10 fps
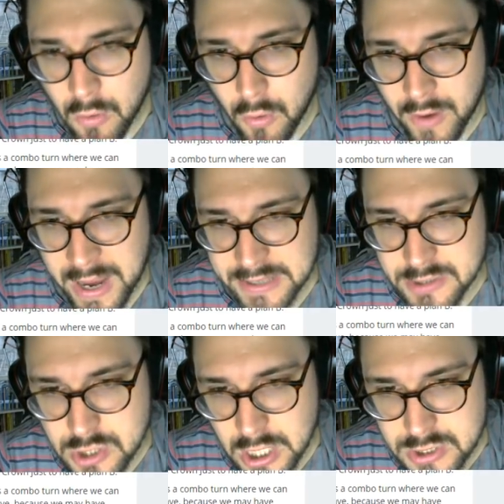or
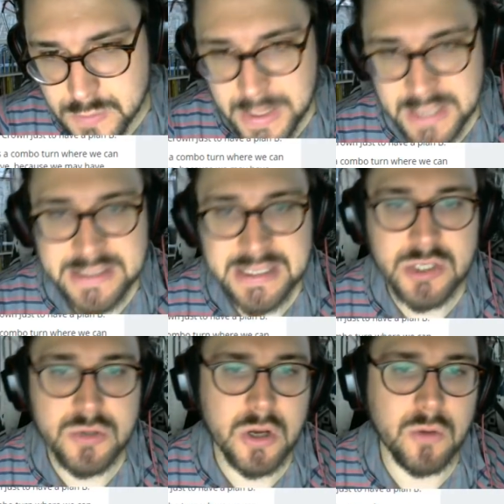Hand's Judgments
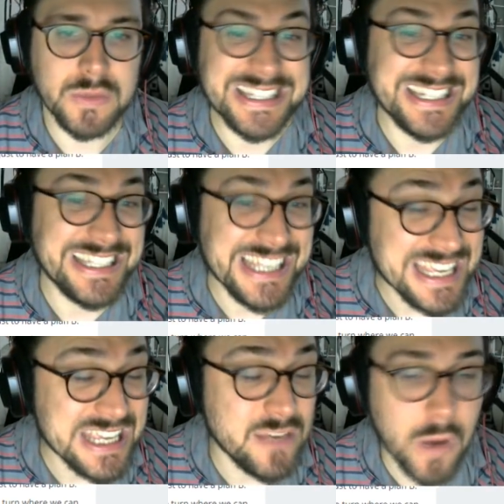that you don't really
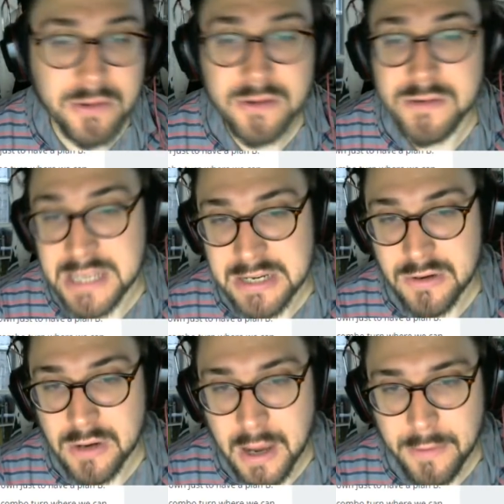need while you're setting
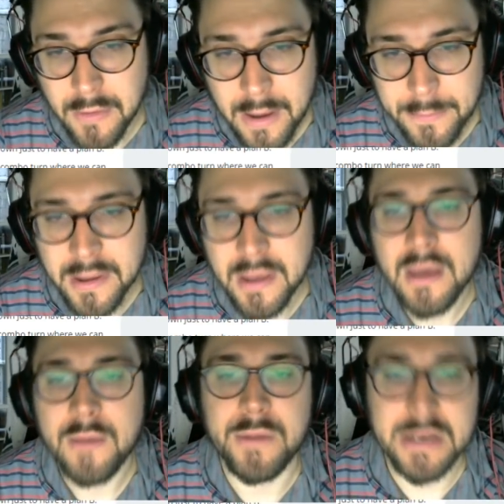your combo up,
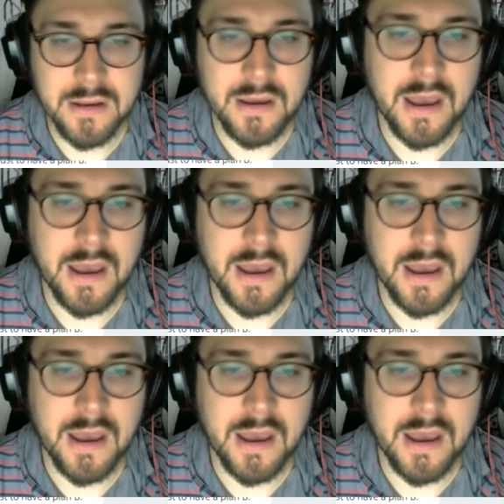but